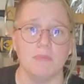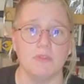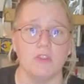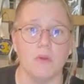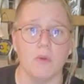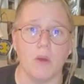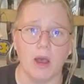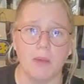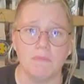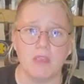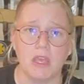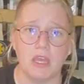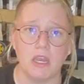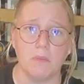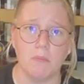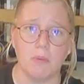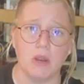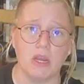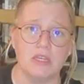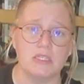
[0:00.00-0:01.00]
new
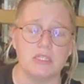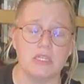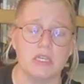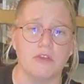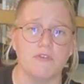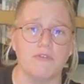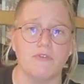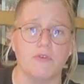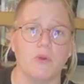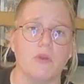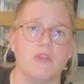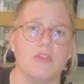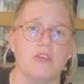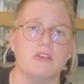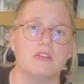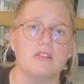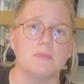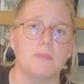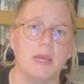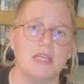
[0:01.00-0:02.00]
updated pricing for
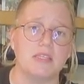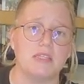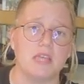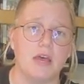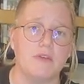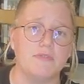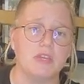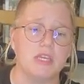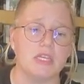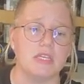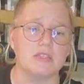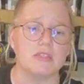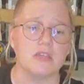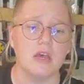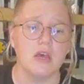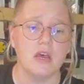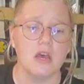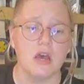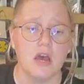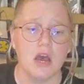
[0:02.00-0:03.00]
the Spes Heavies
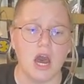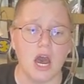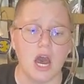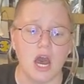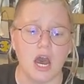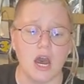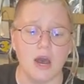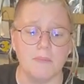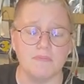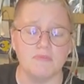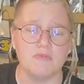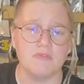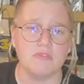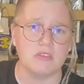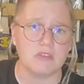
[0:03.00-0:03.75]
I